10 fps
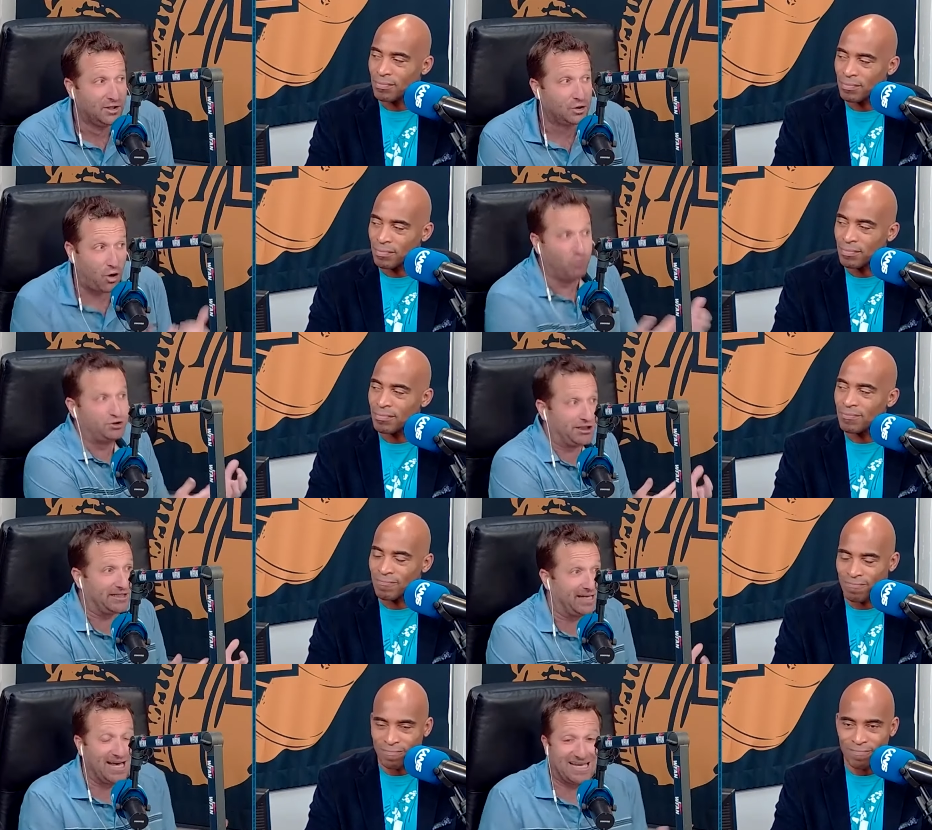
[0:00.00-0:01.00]

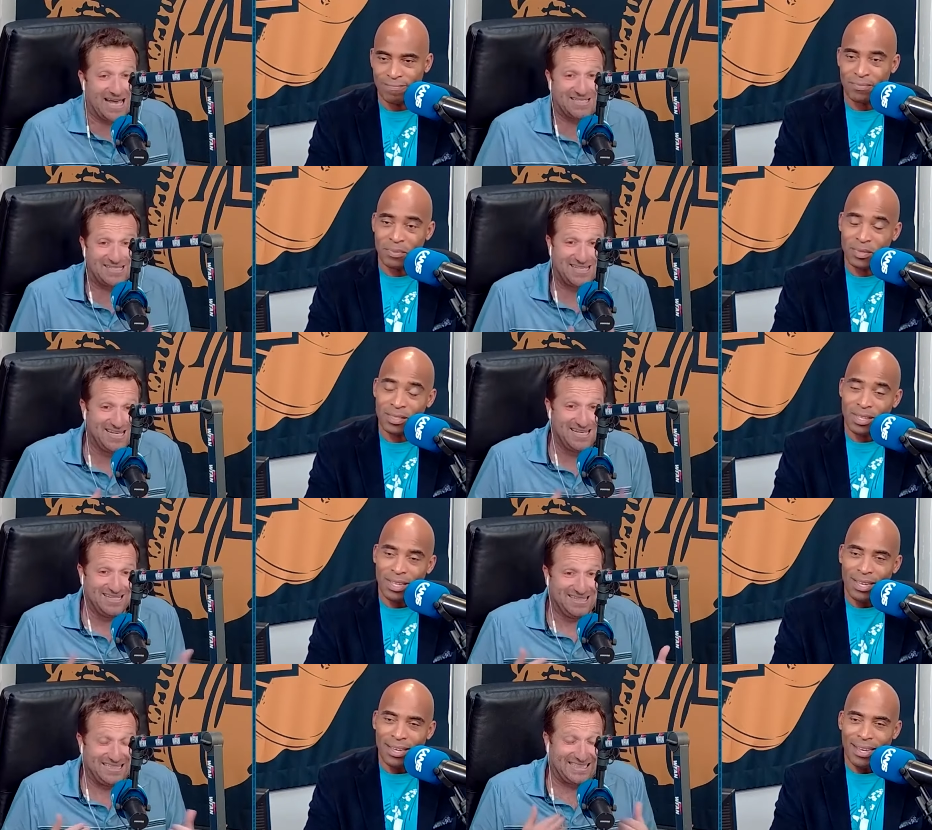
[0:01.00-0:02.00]
Speaker 1: coaching against
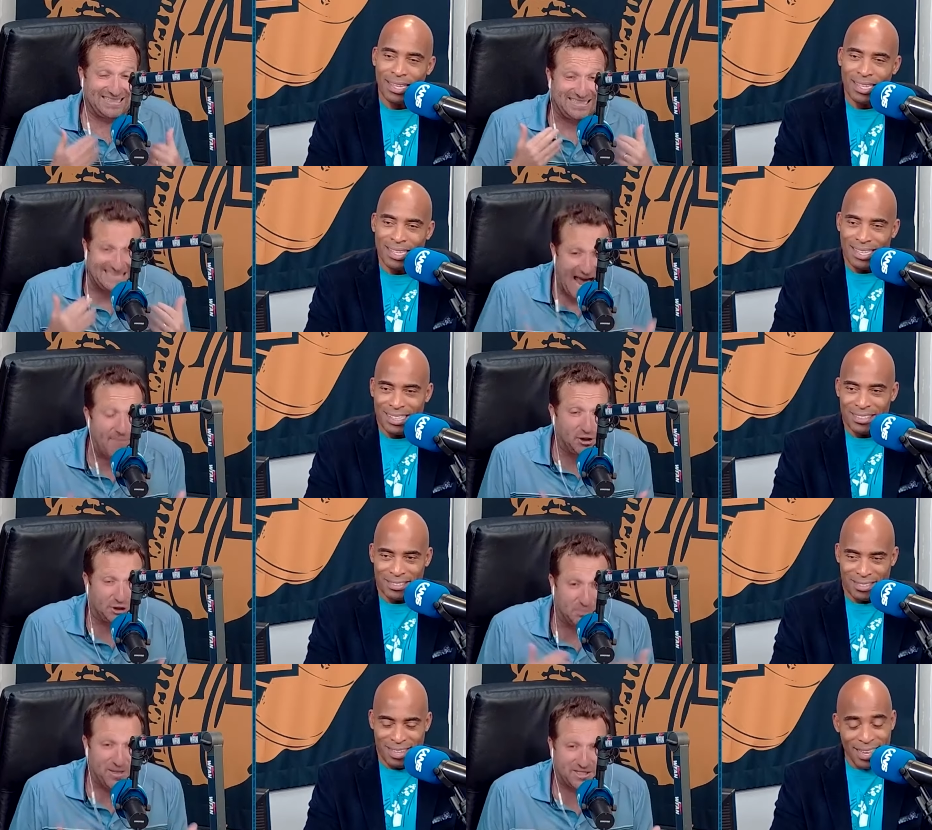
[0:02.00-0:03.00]
these
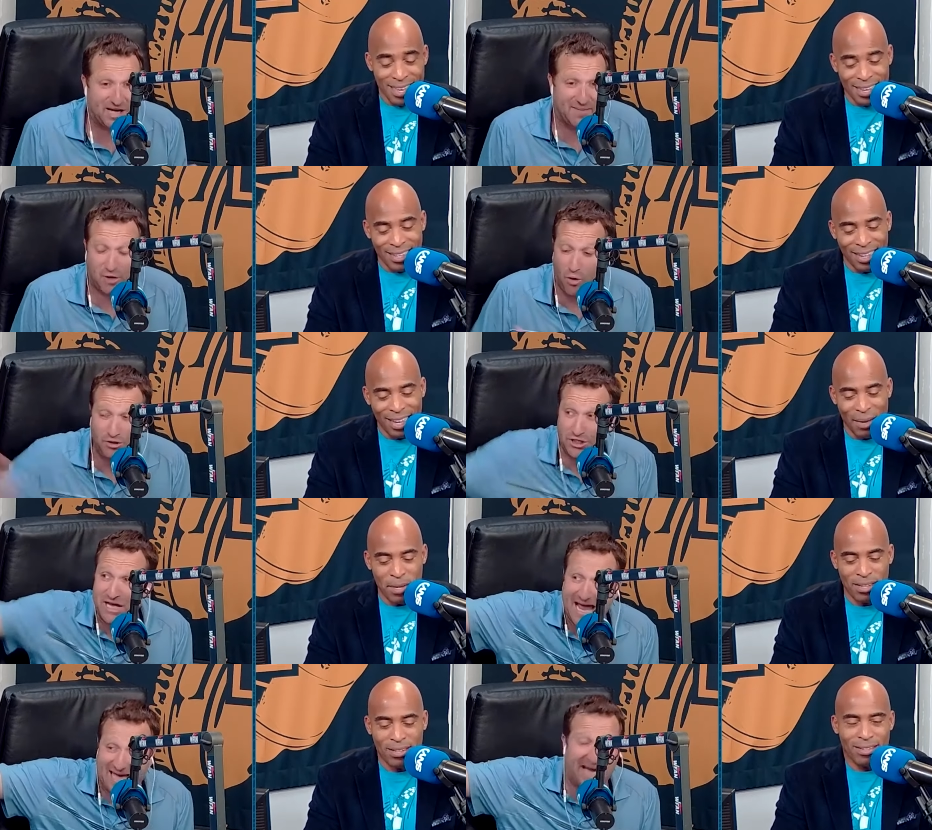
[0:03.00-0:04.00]
established big time yeah, coaches. I
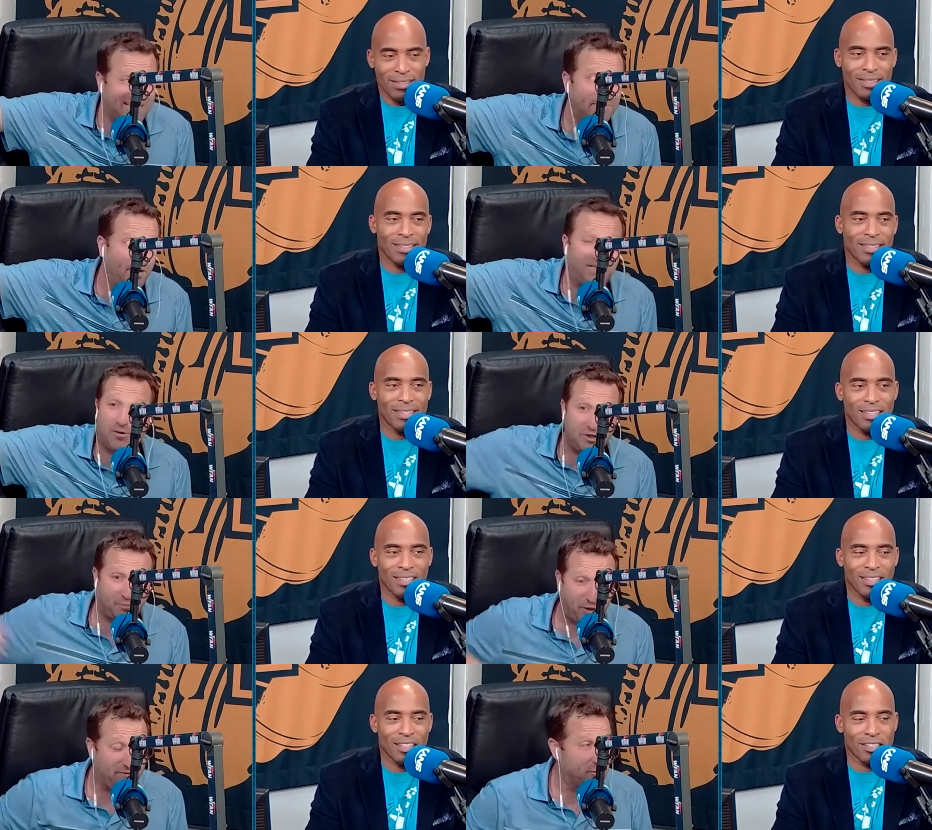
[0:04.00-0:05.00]
mean, and I think Monday was a
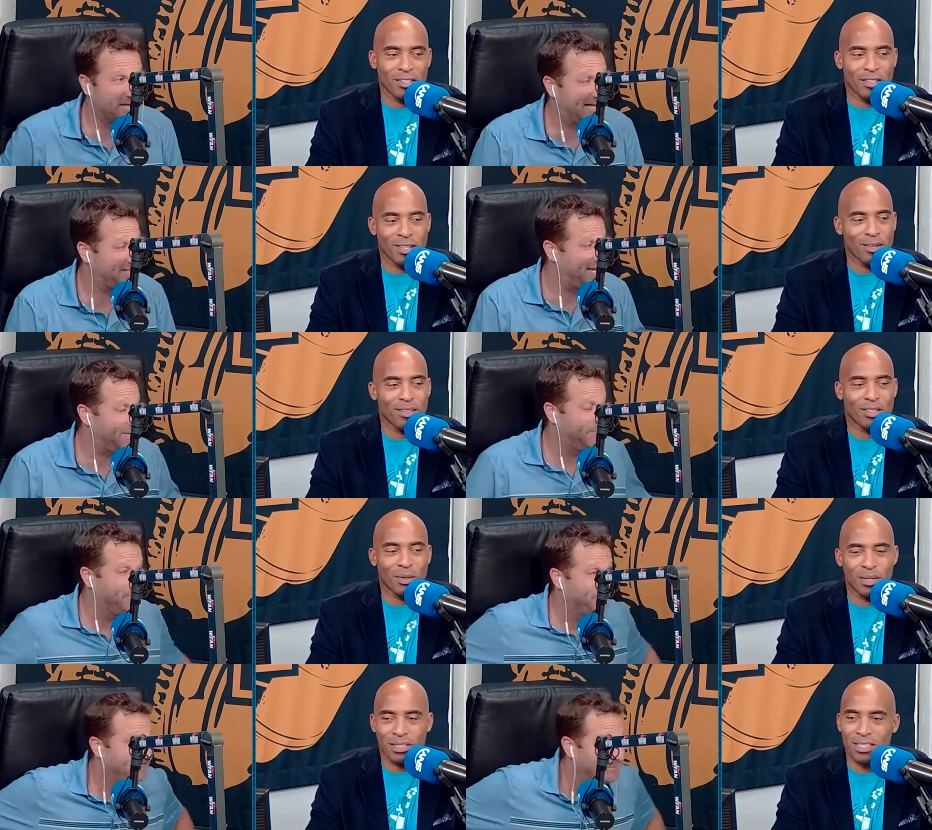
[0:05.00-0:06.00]
preview of that. So,
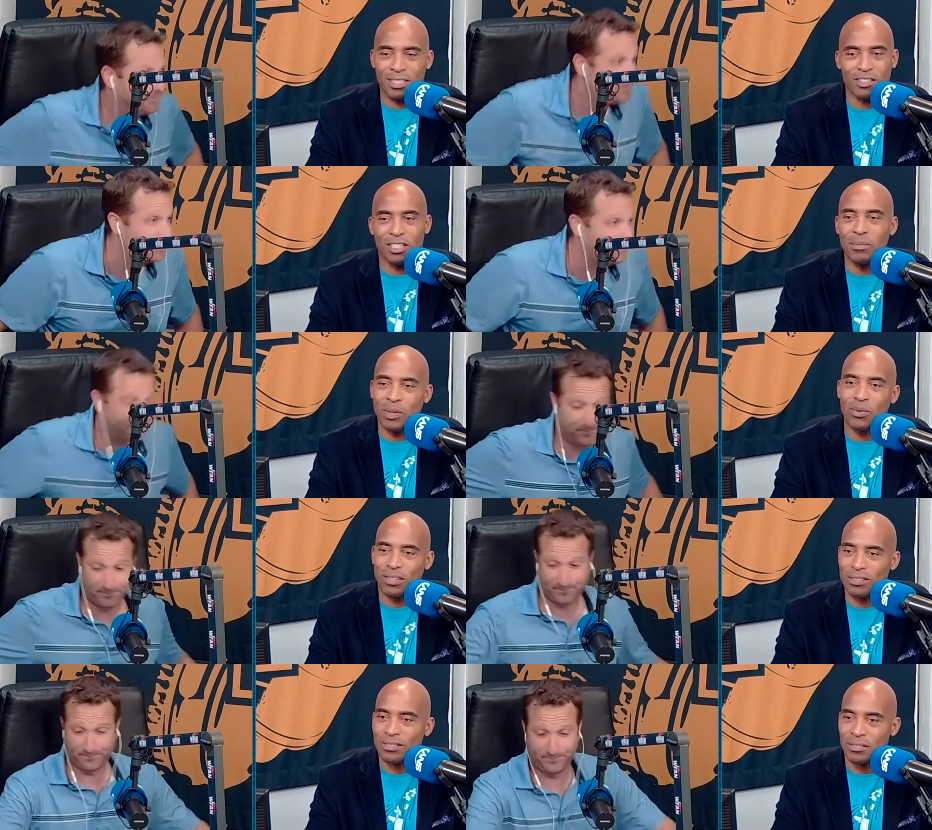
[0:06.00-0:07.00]
Speaker 2: so it's a legitimate
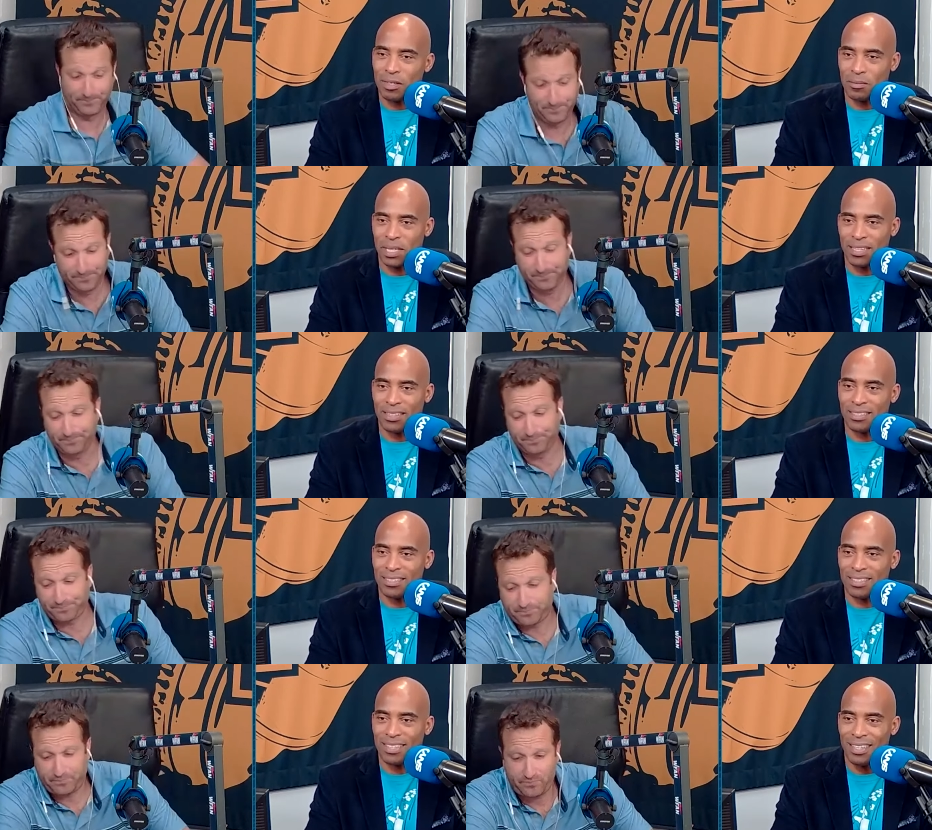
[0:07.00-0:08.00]
one
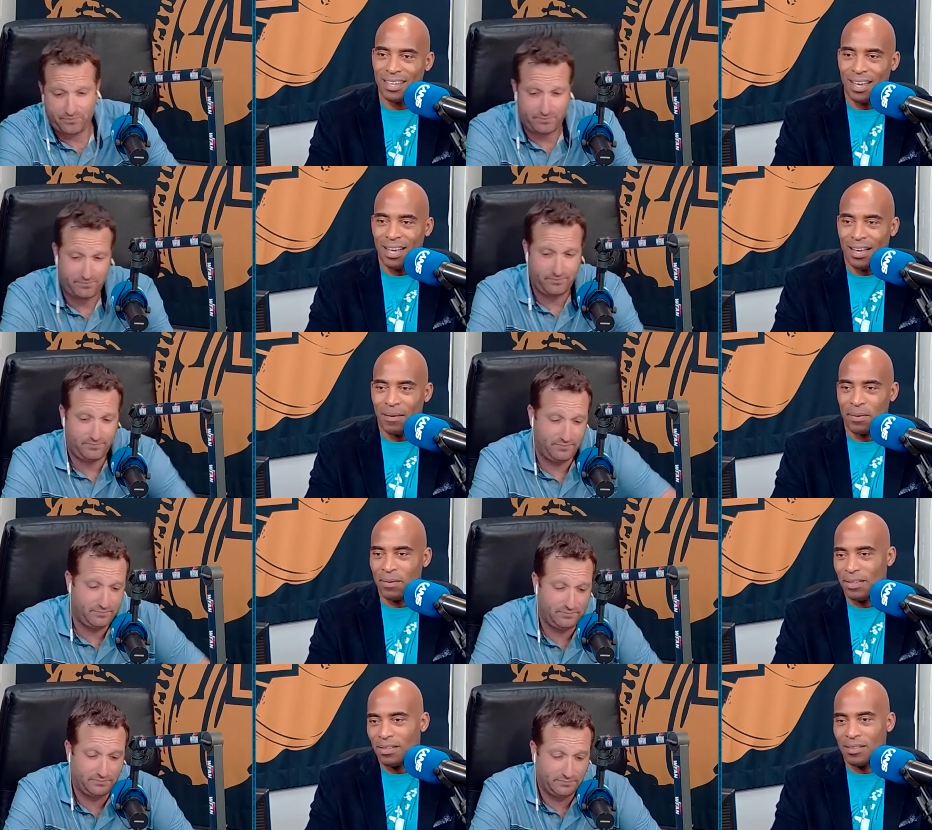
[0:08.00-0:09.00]
because I
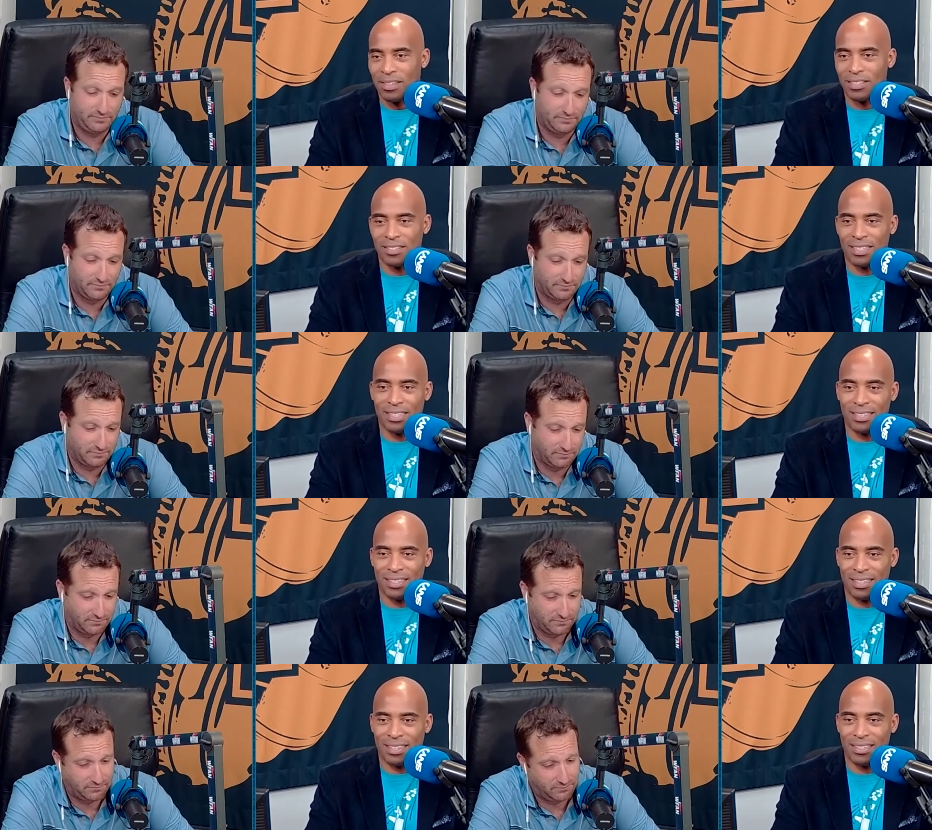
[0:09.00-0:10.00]
mean, this is the
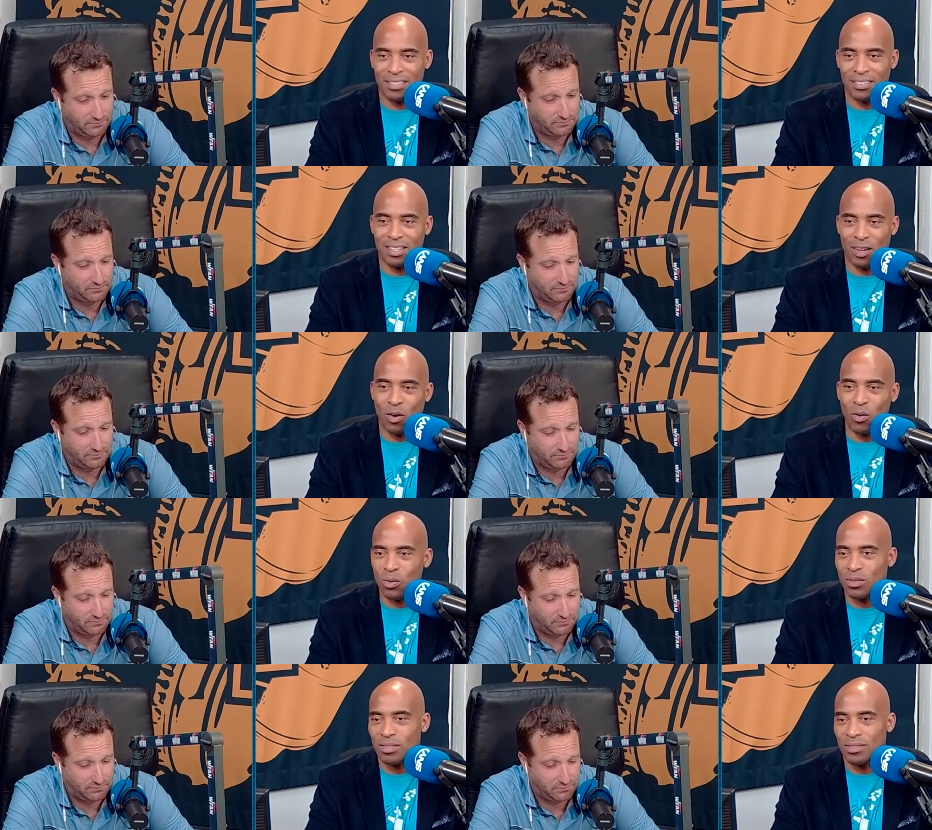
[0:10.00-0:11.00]
this is the
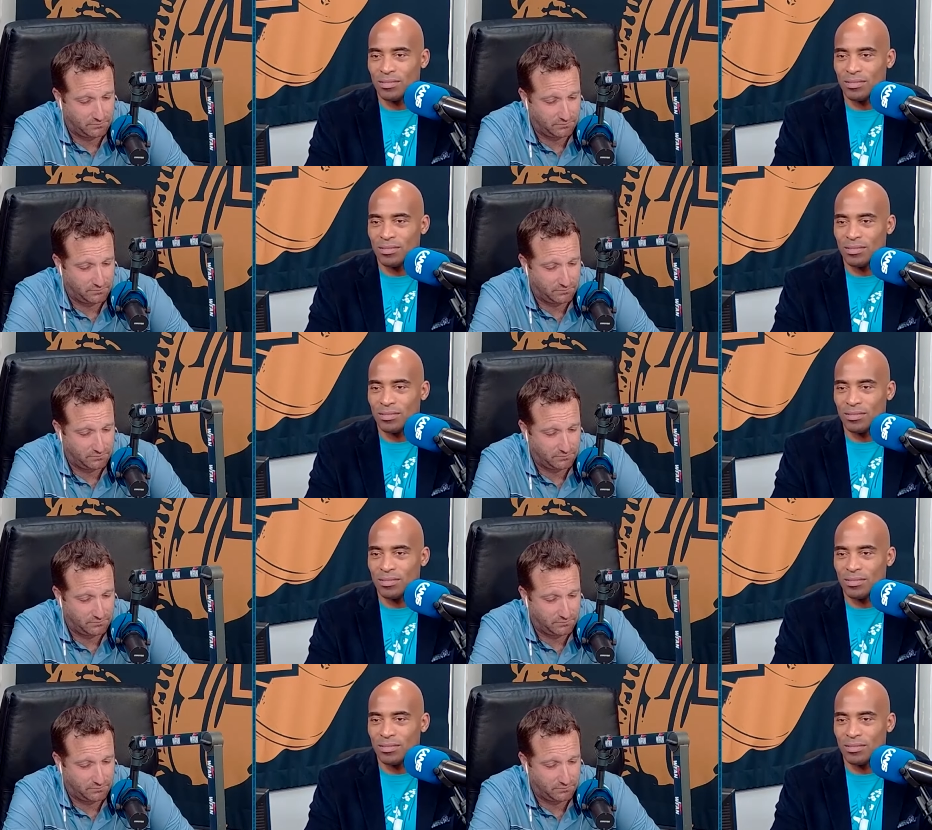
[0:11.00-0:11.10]
old